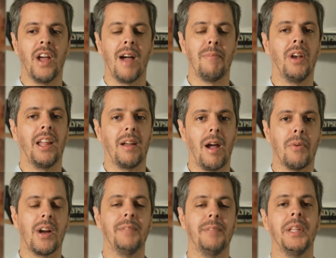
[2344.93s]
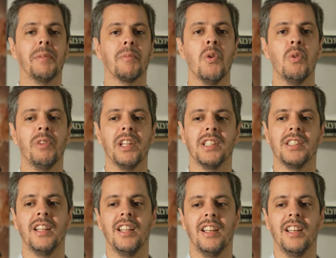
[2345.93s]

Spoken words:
apocalyptic movies,